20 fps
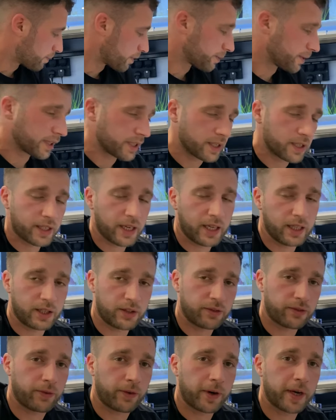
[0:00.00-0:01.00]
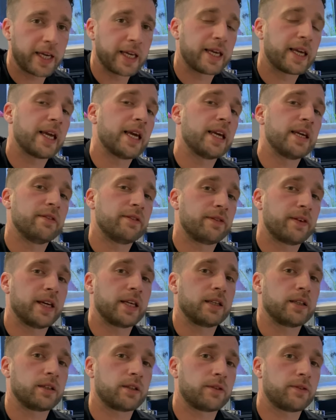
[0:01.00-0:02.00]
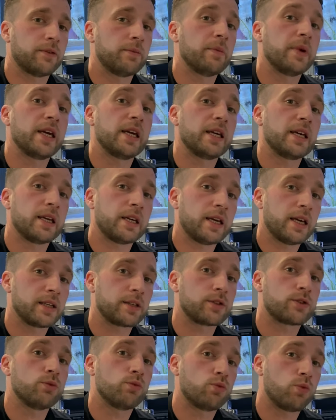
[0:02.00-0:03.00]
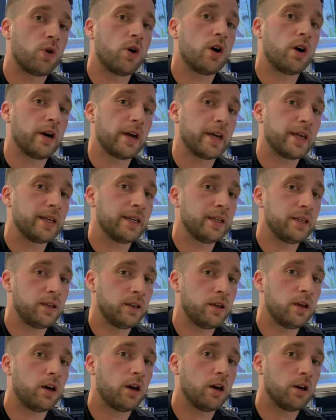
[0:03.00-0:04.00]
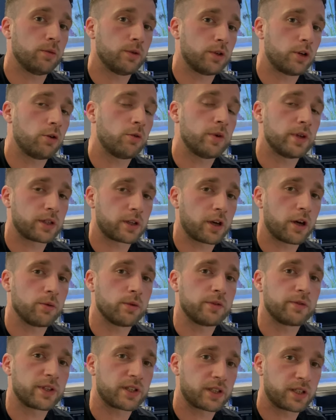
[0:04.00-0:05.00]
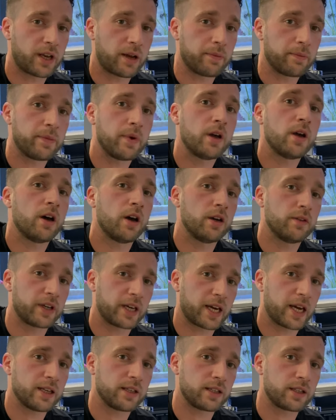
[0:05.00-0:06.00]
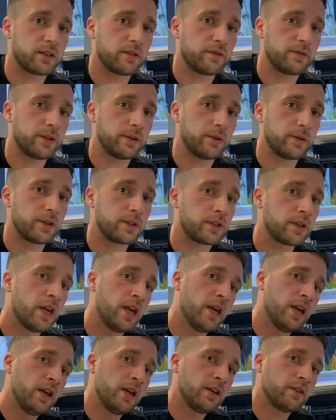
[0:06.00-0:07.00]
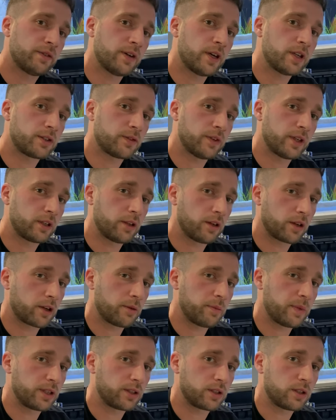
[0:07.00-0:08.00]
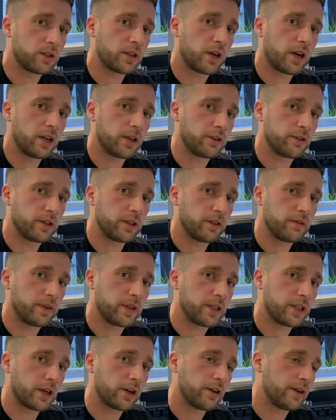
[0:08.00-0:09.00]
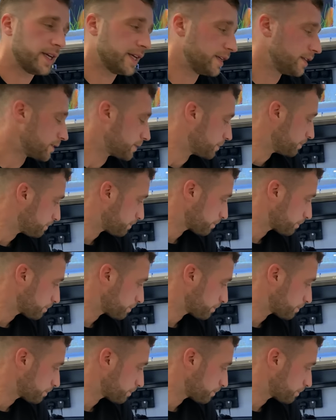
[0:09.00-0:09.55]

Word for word: probably going to say there's three key things for me as to why I would always go with a sump over canister filters. First thing, like I mentioned earlier in the video, is